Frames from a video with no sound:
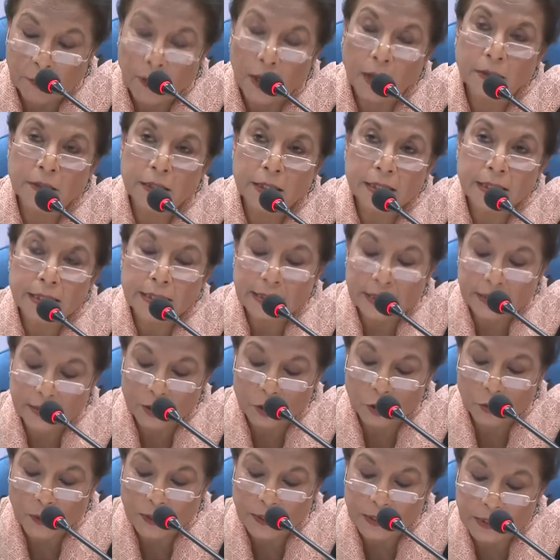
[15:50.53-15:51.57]
parties in
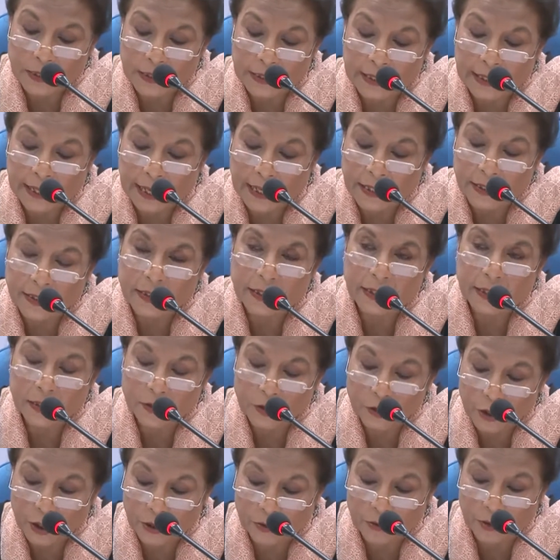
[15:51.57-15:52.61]
the
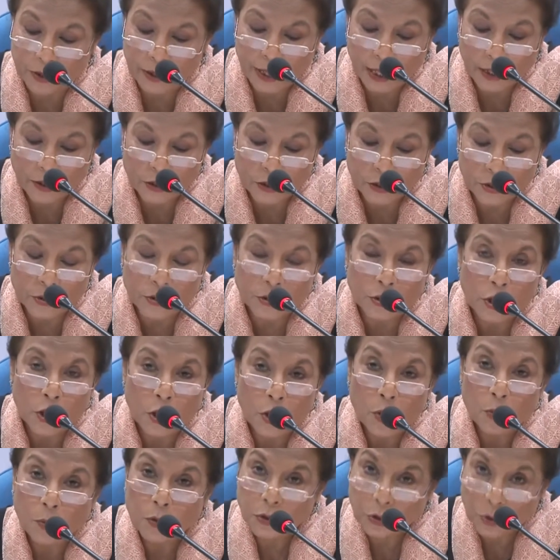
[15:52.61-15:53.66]
2018 general elections
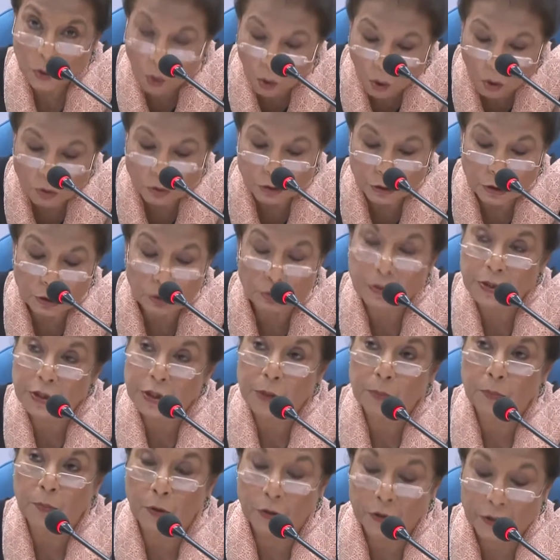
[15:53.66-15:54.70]
was also
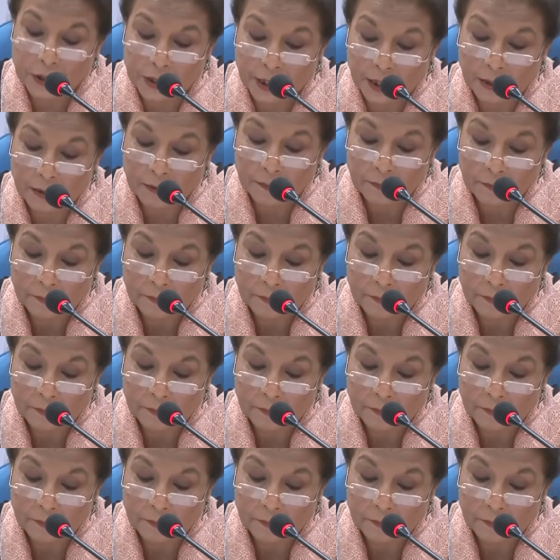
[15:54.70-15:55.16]
disappointing.